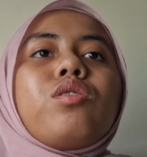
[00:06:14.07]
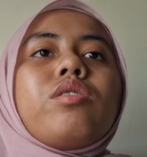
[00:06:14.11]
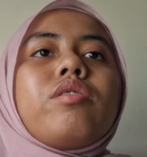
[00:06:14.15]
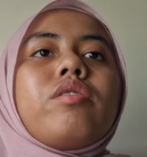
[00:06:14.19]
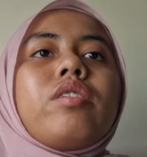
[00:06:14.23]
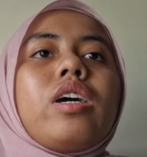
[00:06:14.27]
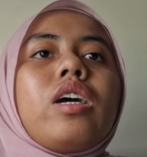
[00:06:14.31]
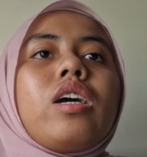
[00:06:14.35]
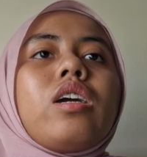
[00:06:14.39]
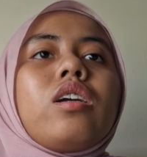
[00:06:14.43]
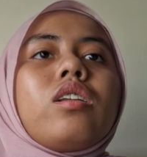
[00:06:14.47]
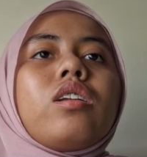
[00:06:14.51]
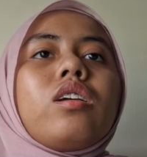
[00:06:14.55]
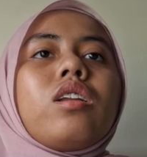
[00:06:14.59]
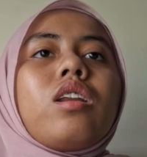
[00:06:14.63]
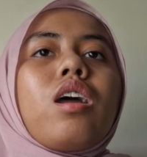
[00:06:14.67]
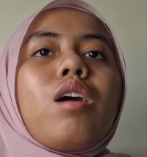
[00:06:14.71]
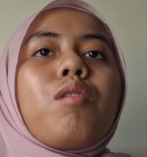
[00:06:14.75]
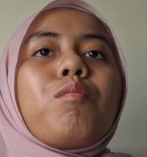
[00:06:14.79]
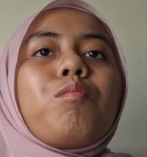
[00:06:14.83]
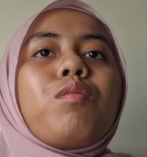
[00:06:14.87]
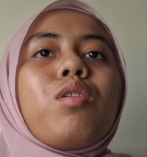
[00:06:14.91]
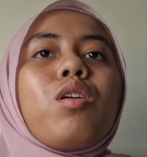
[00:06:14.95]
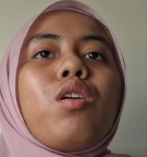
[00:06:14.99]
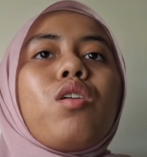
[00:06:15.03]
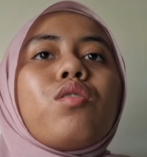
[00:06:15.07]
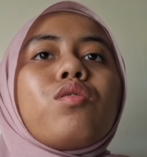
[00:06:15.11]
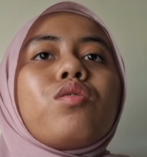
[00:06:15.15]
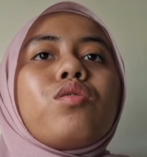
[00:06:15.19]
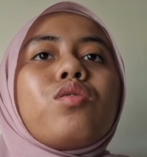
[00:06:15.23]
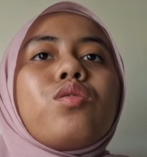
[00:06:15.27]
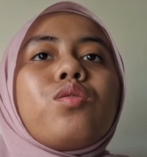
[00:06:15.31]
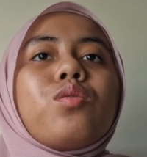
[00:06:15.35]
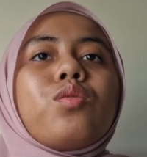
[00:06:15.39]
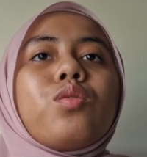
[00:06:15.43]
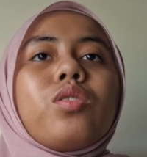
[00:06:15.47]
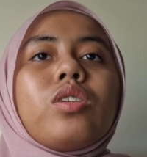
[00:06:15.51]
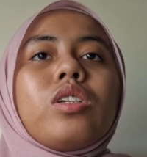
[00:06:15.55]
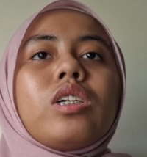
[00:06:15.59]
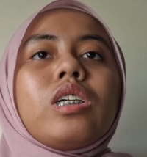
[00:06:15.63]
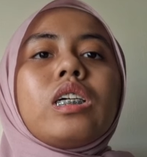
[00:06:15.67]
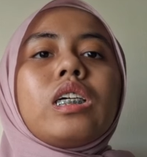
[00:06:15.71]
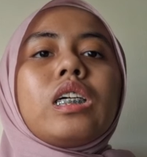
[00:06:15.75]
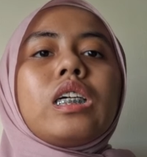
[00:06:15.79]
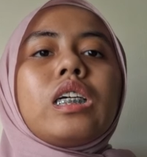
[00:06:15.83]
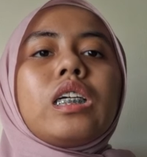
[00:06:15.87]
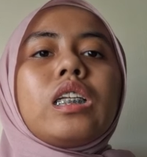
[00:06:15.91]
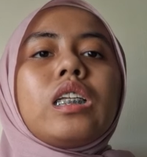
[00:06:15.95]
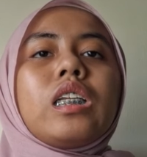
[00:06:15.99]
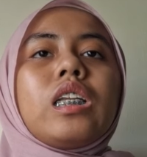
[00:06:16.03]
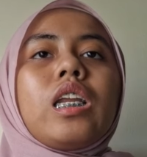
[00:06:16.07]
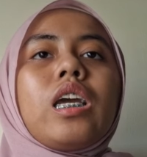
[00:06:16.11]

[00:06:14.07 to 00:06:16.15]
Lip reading: track the number of students.